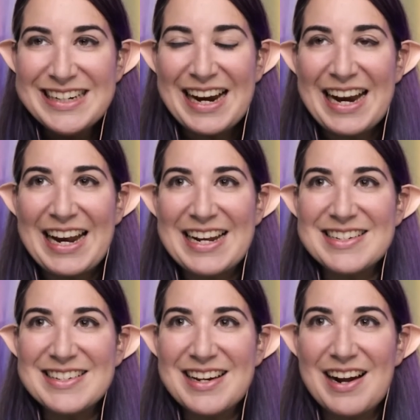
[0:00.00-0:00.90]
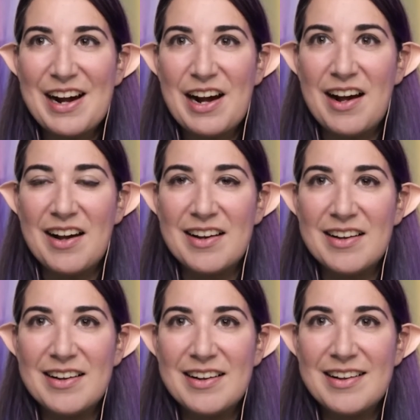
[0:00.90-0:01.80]
And I
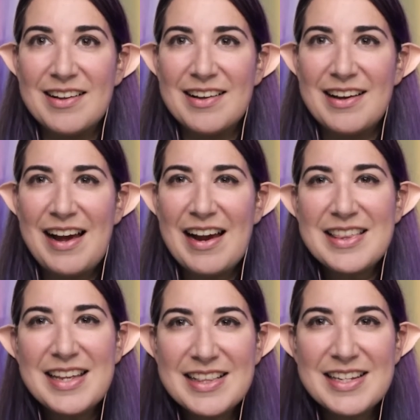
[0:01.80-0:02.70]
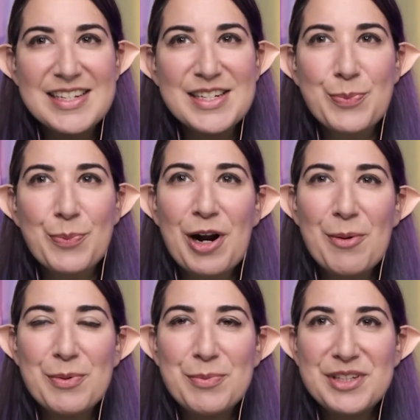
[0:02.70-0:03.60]
think this is
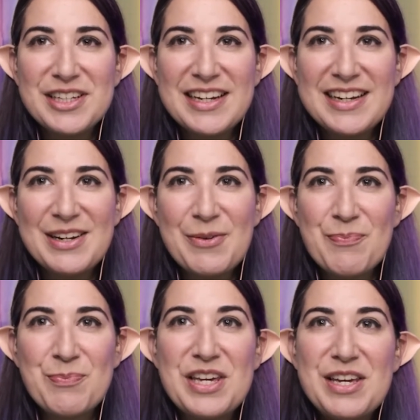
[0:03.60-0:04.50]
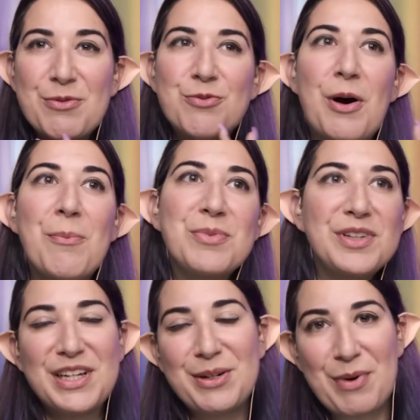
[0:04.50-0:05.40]
probably me
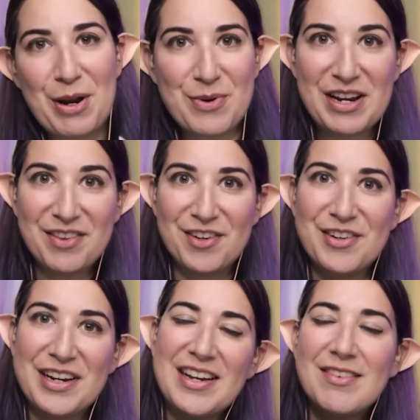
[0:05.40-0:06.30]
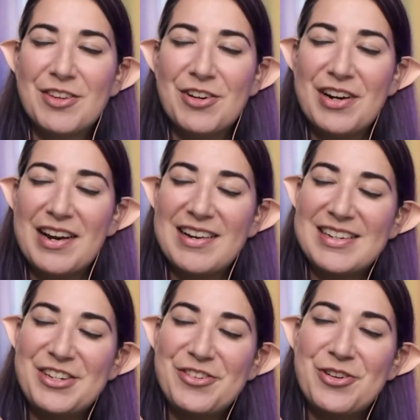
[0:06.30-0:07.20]
fumbling my way through it, even though
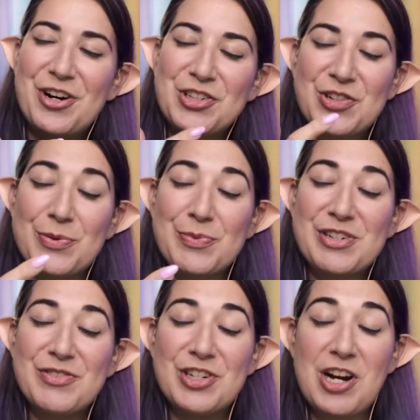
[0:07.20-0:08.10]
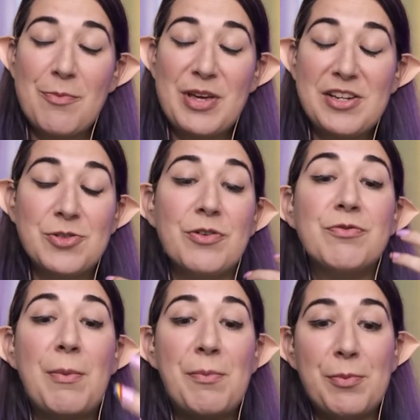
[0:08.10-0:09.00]
you all sort of saw me sort of
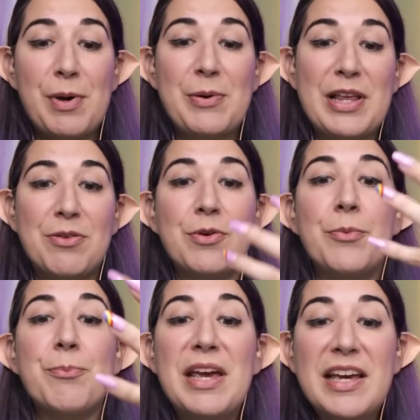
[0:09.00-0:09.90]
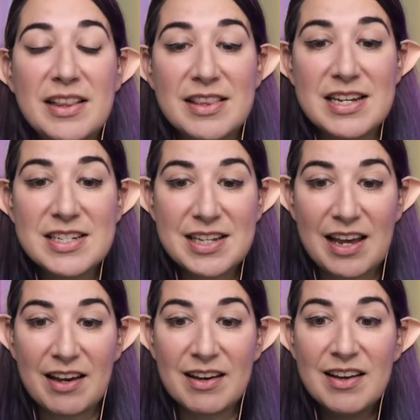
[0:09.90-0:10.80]
fumble my way through making this
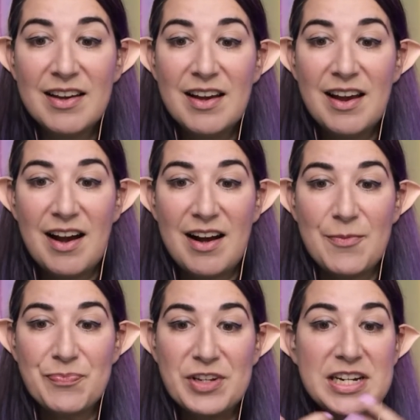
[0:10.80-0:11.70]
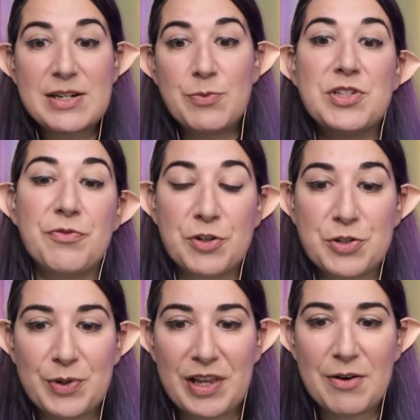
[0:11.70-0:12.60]
thing, because it was the first
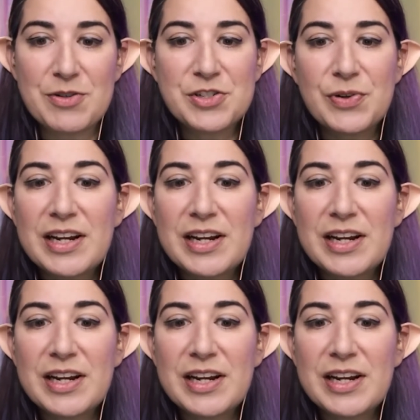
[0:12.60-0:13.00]
one that I was doing.